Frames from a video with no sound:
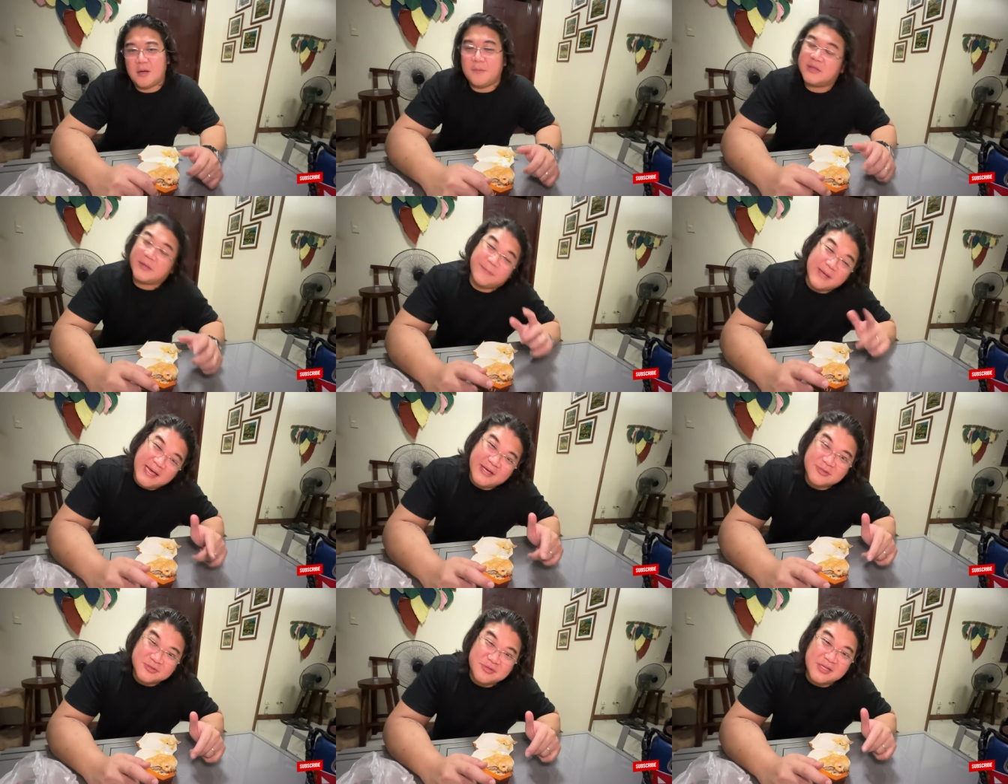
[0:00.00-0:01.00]
But the biyahe
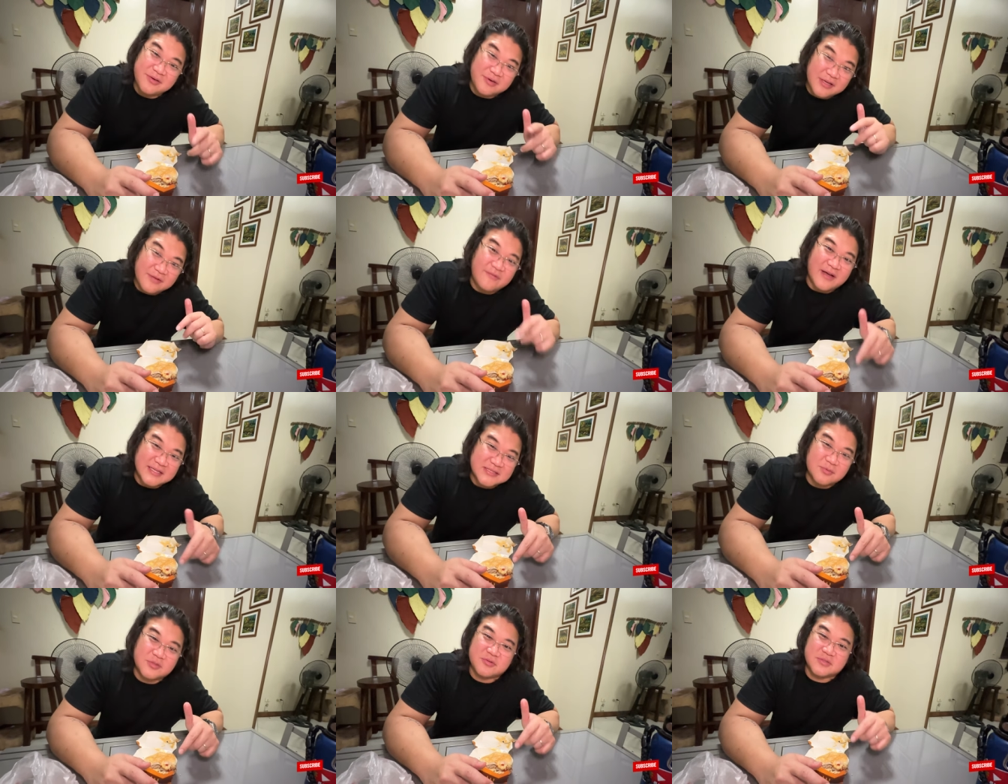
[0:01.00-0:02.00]
was really, really fast,
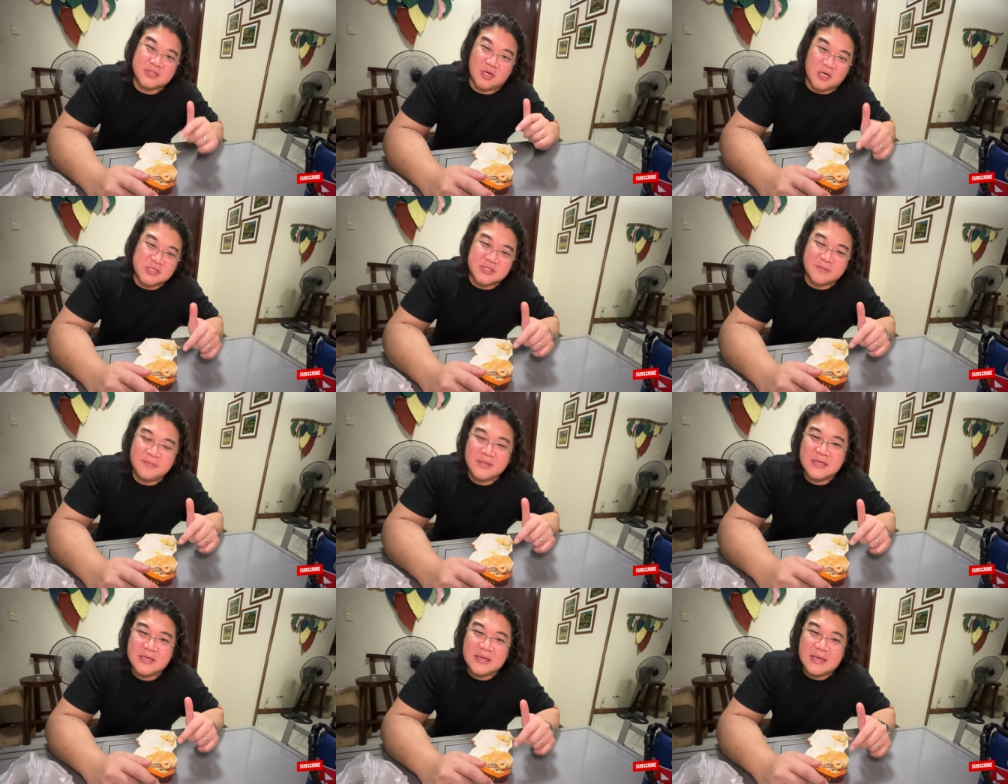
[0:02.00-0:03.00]
which was awesome.
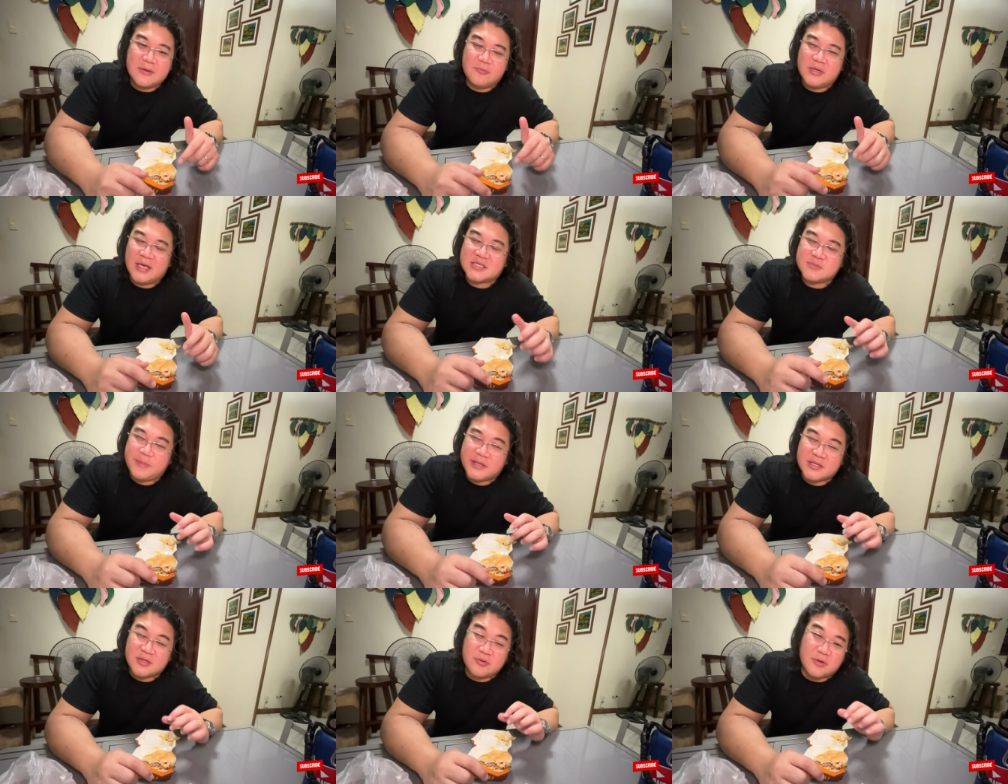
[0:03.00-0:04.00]
We
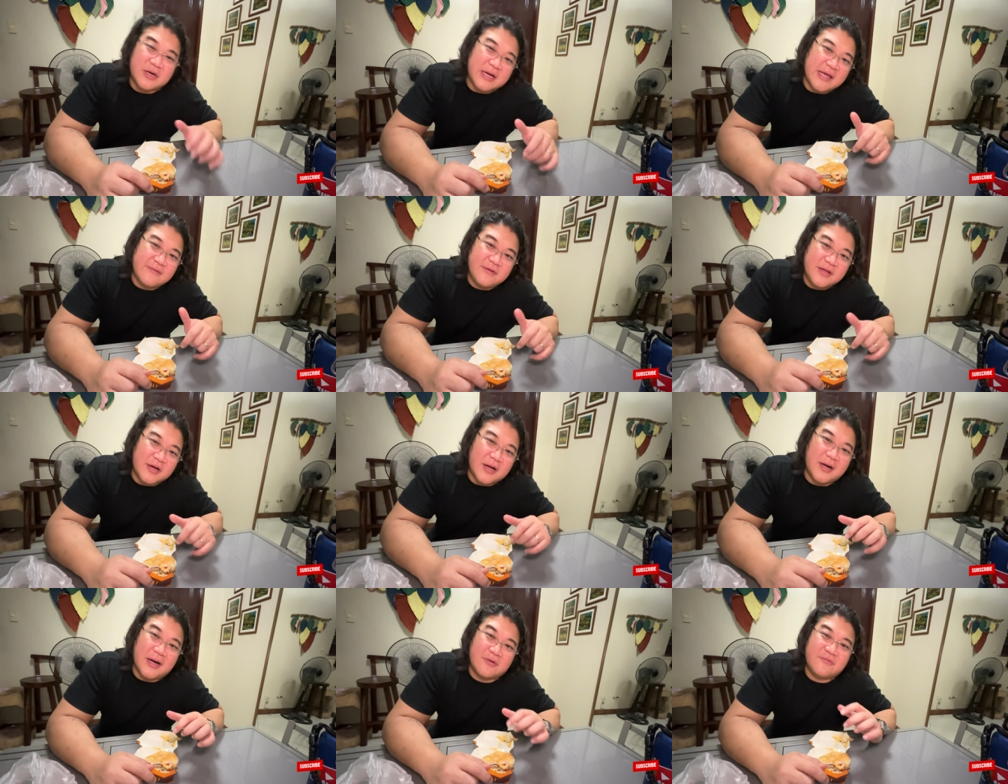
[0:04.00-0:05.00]
expected to arrive here
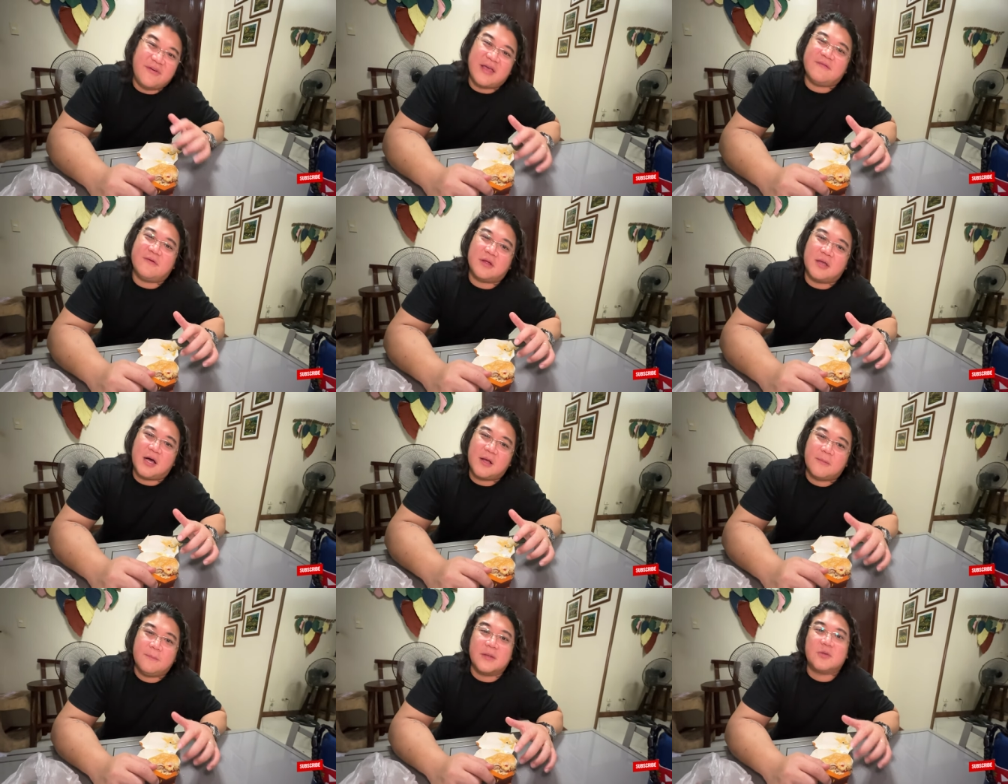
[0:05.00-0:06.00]
around 5 o'clock,
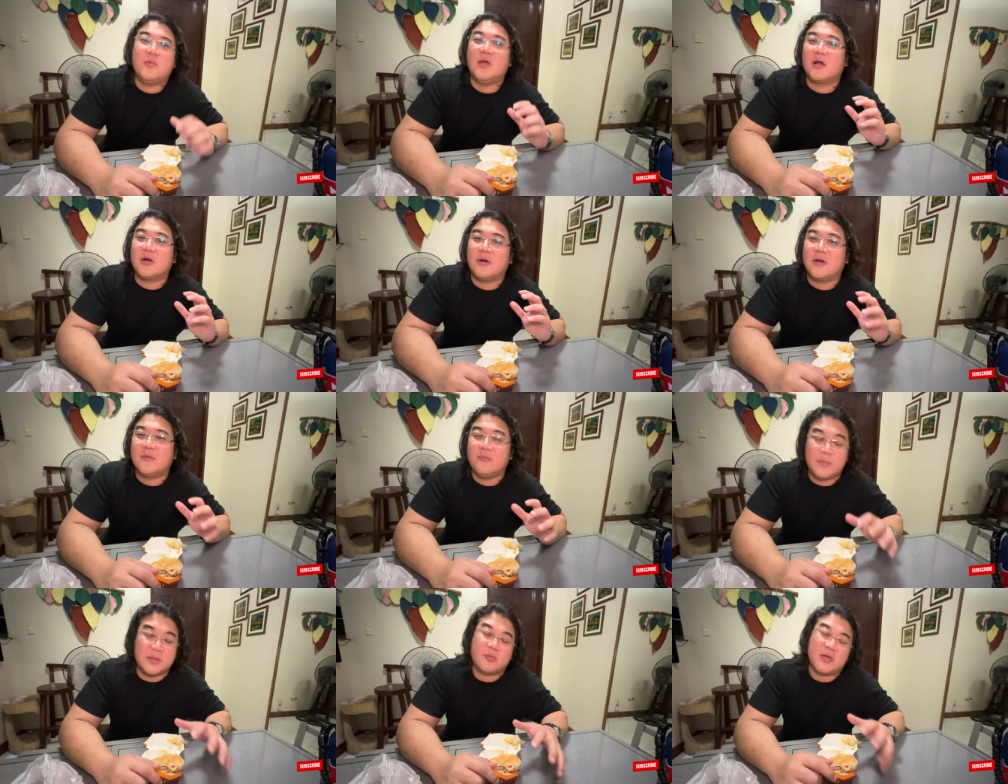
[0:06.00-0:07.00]
but we
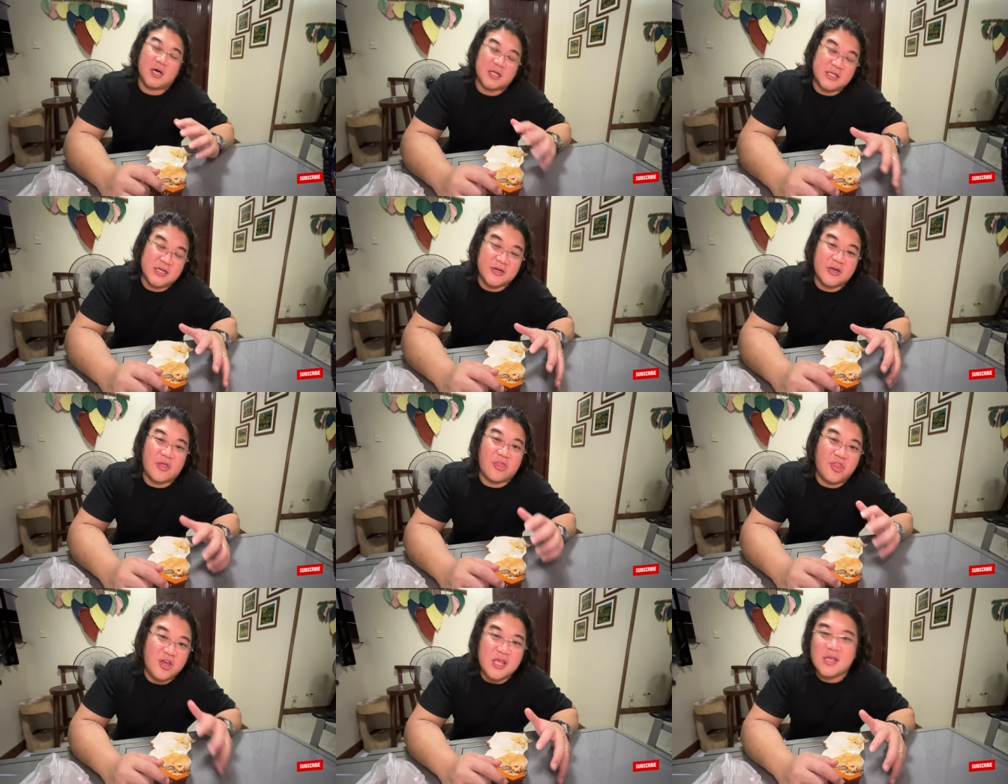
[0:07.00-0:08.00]
got here at
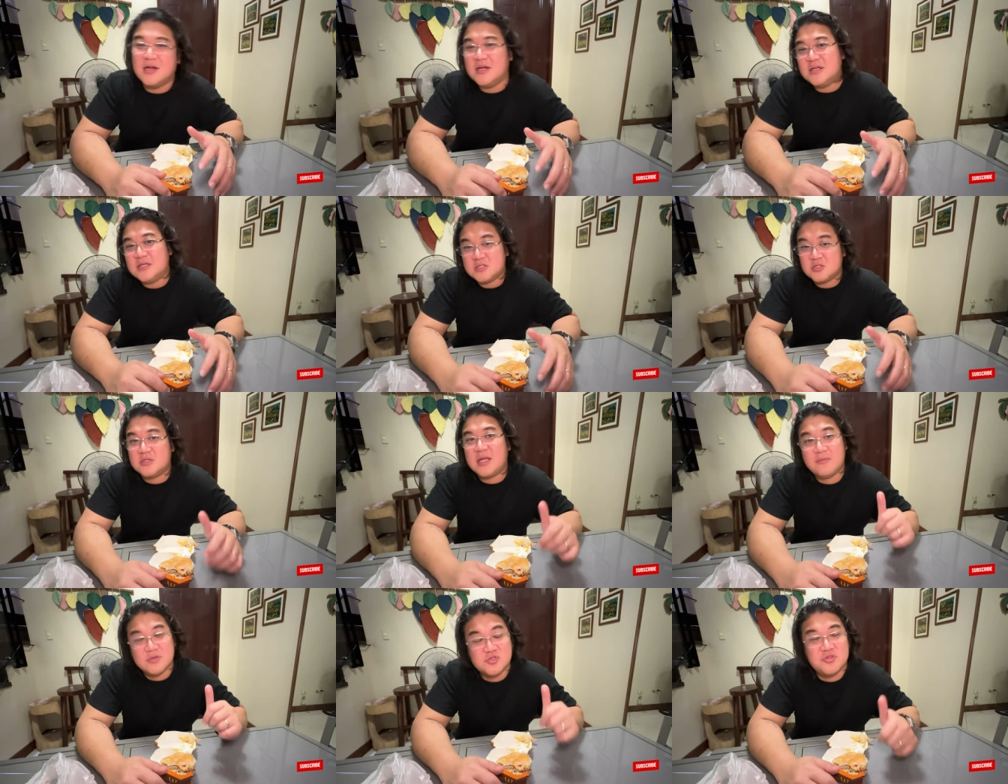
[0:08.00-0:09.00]
3. So
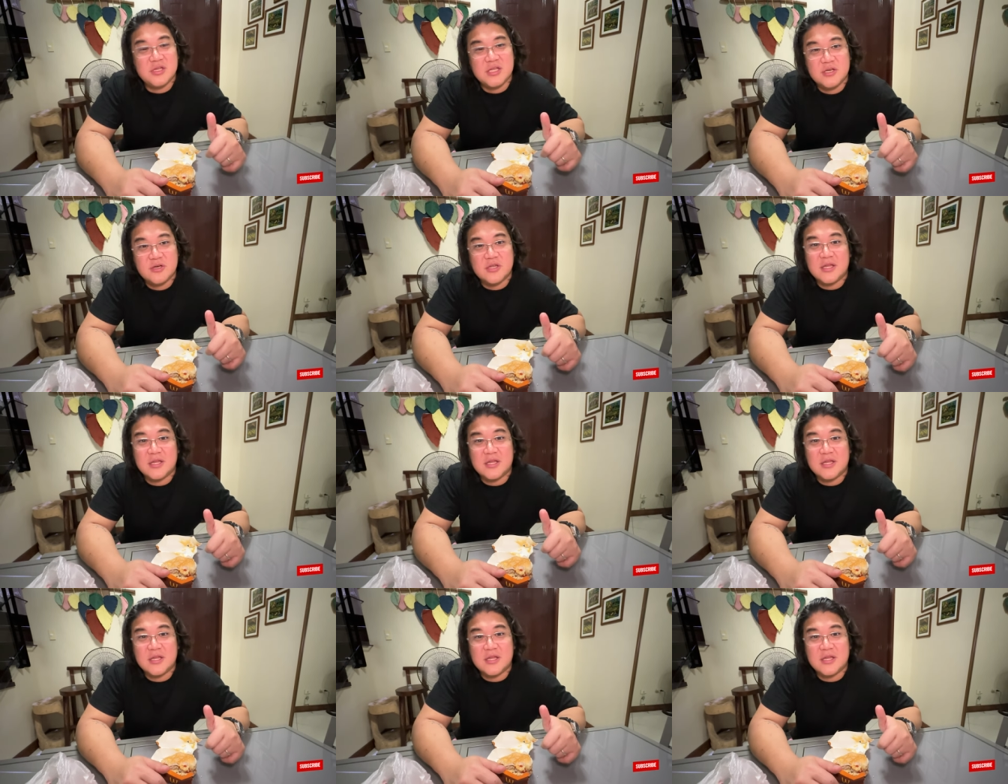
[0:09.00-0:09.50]
that was really good.